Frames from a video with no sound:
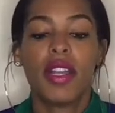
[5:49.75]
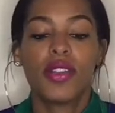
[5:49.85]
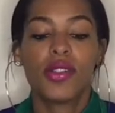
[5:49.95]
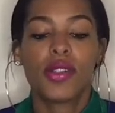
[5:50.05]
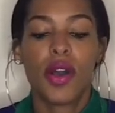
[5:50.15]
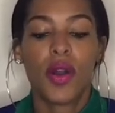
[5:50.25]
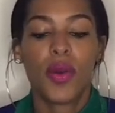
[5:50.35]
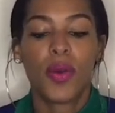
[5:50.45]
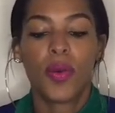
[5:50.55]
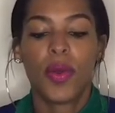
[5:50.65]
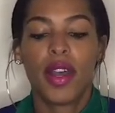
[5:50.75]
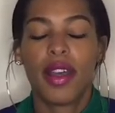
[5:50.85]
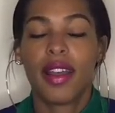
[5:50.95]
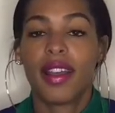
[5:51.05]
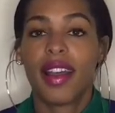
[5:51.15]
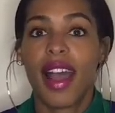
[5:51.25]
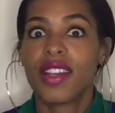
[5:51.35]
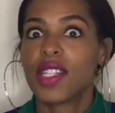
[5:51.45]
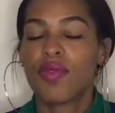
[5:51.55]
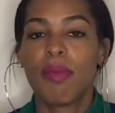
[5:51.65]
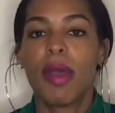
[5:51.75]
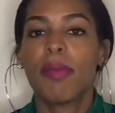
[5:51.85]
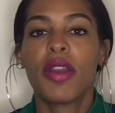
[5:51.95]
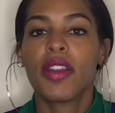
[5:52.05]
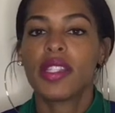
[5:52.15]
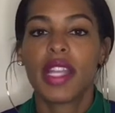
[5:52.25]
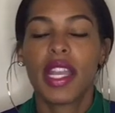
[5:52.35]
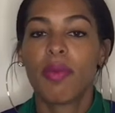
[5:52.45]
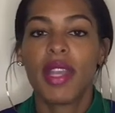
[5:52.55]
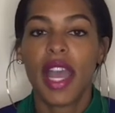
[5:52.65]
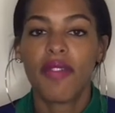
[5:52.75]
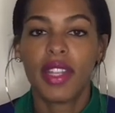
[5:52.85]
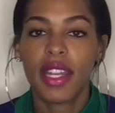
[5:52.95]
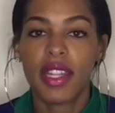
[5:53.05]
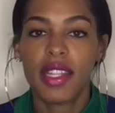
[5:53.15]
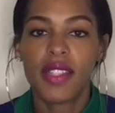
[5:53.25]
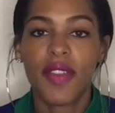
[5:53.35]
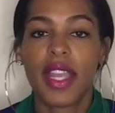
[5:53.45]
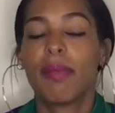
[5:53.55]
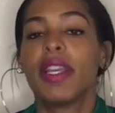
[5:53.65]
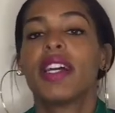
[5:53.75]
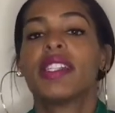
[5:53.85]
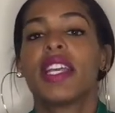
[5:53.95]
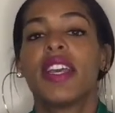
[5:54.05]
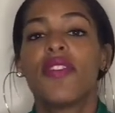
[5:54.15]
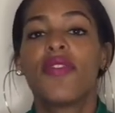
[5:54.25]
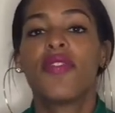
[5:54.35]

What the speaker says: So I just remember her saying we have to get in this vein because if,